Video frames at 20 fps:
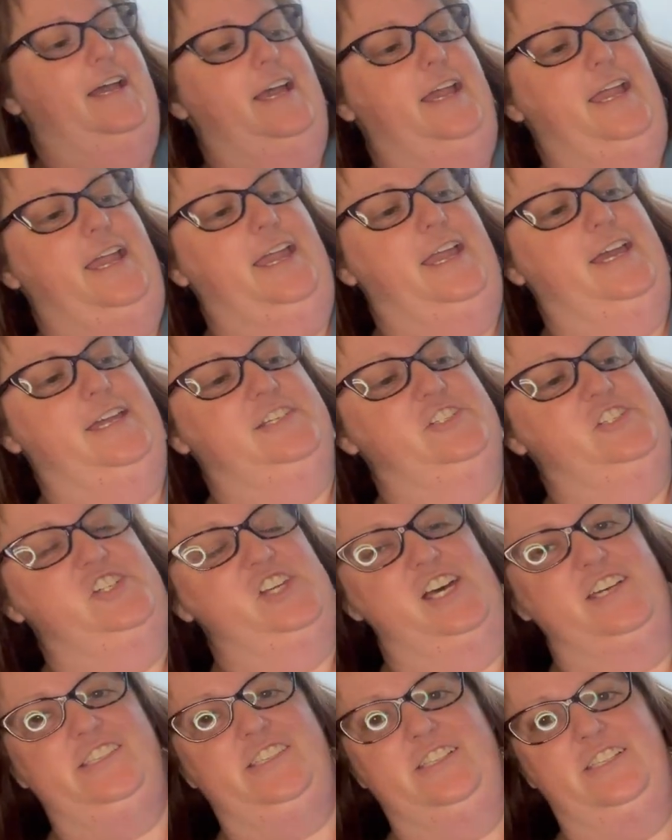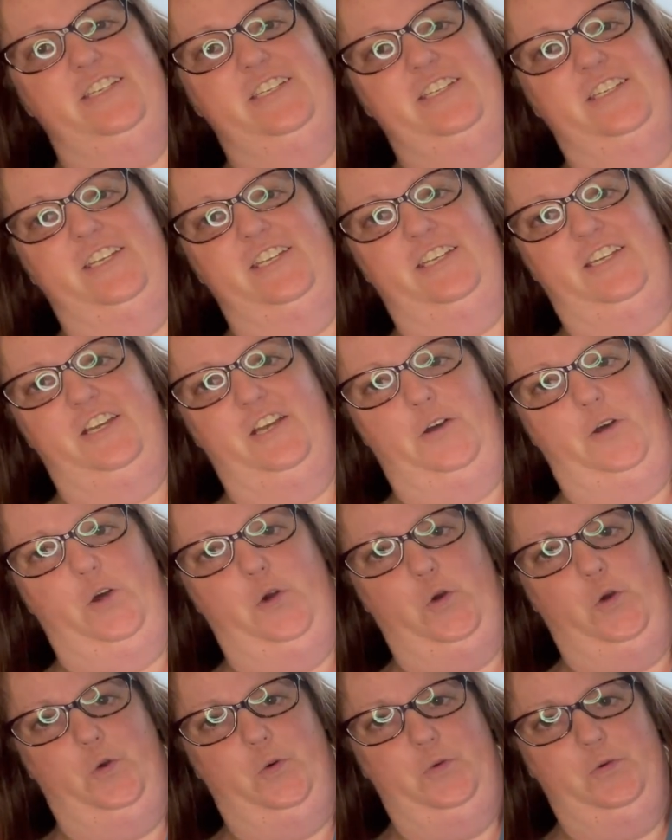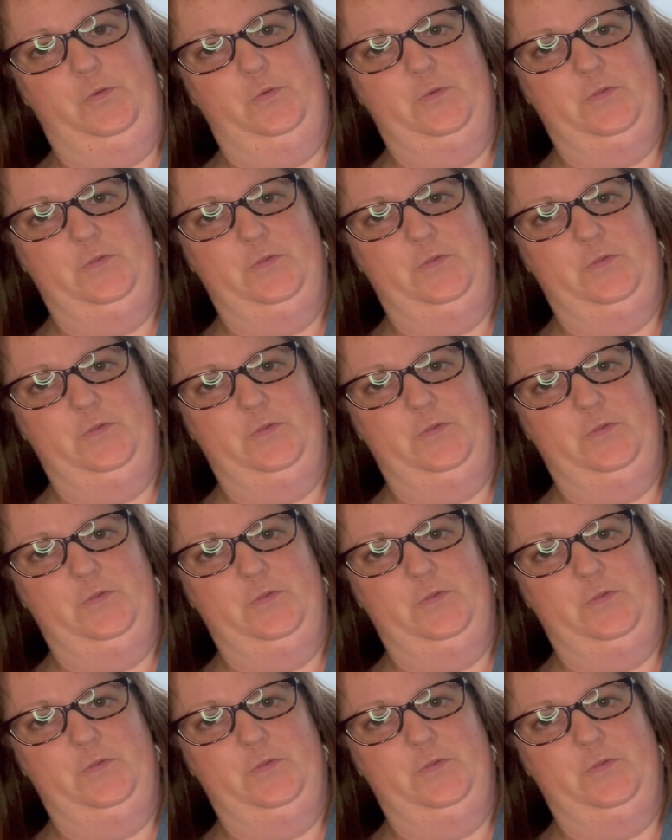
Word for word: And Jocelyn and Co.